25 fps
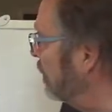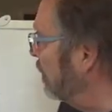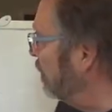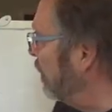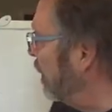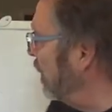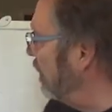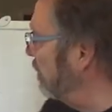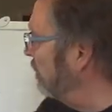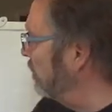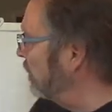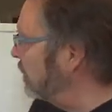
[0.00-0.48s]
who
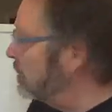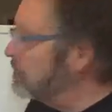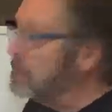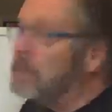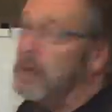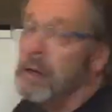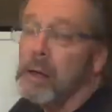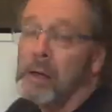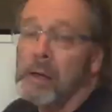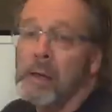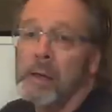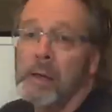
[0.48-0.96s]
have these
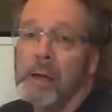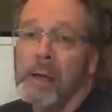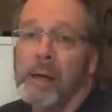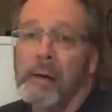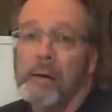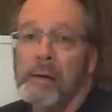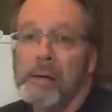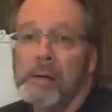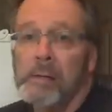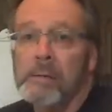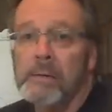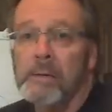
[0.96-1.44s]
darker
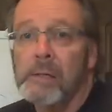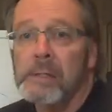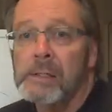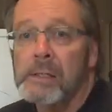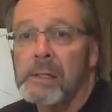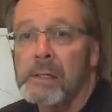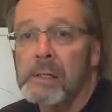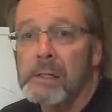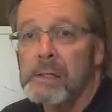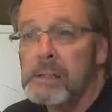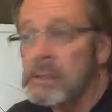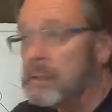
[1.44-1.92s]

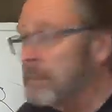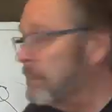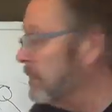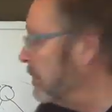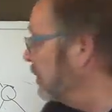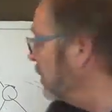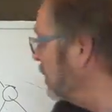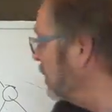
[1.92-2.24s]
characteristics.